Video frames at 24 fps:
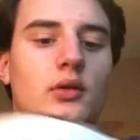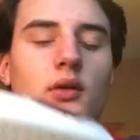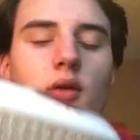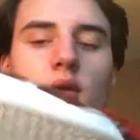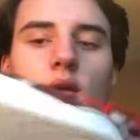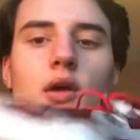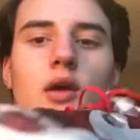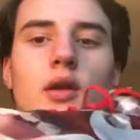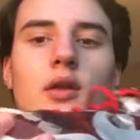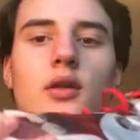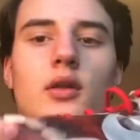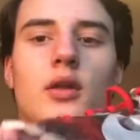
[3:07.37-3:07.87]

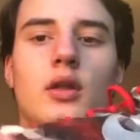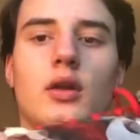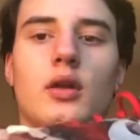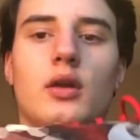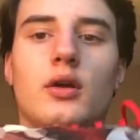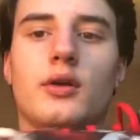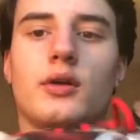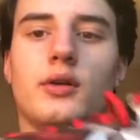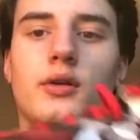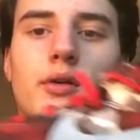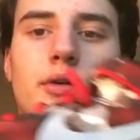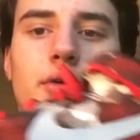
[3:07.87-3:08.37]
Got a
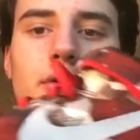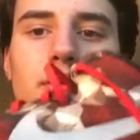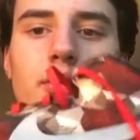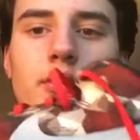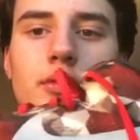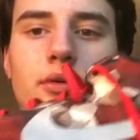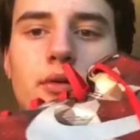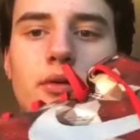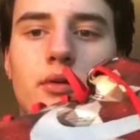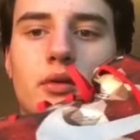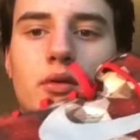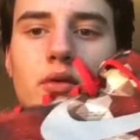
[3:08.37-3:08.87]
little
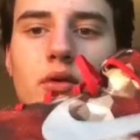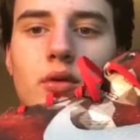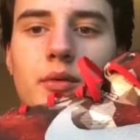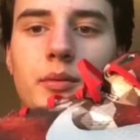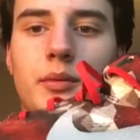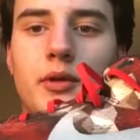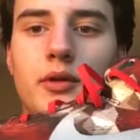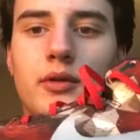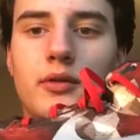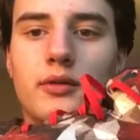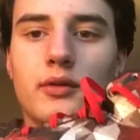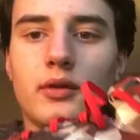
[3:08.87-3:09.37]

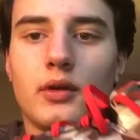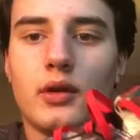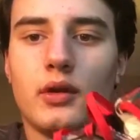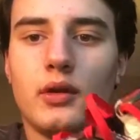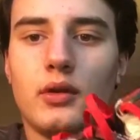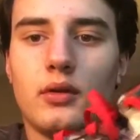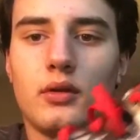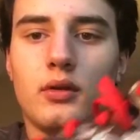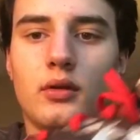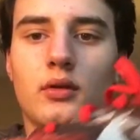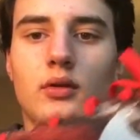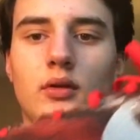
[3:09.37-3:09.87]
Kobe
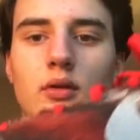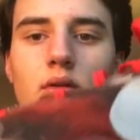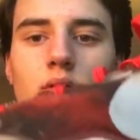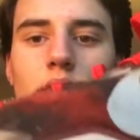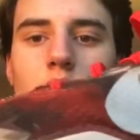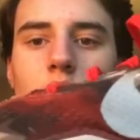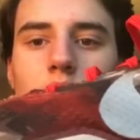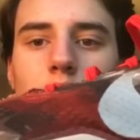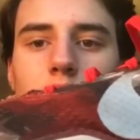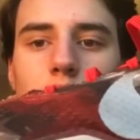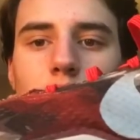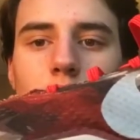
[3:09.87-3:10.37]
design
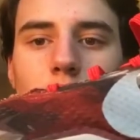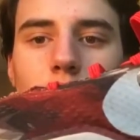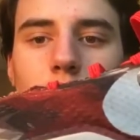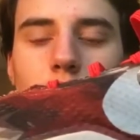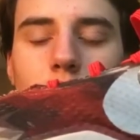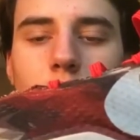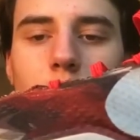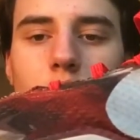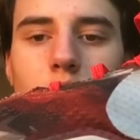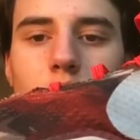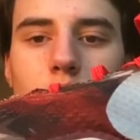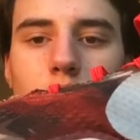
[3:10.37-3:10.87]
in
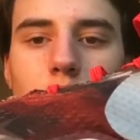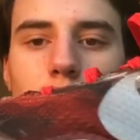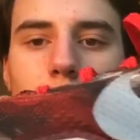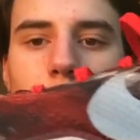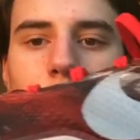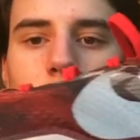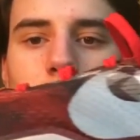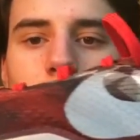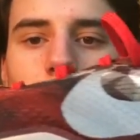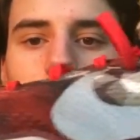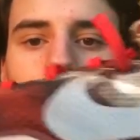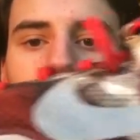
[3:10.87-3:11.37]
there
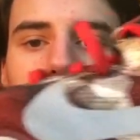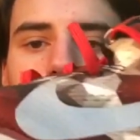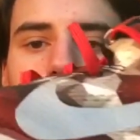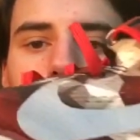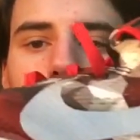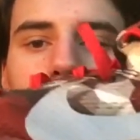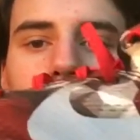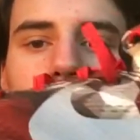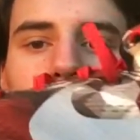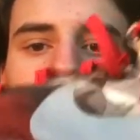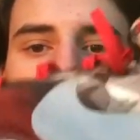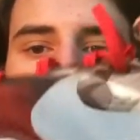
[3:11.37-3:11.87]

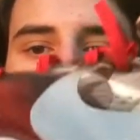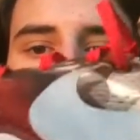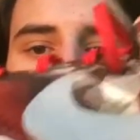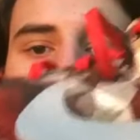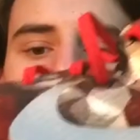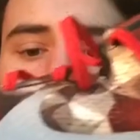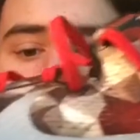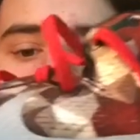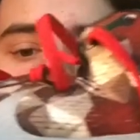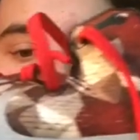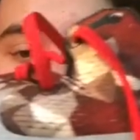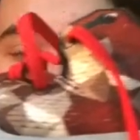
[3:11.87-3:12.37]
with
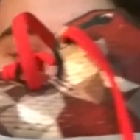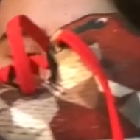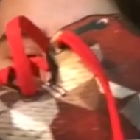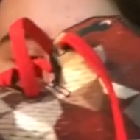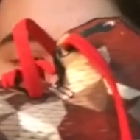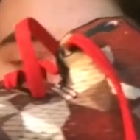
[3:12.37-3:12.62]
the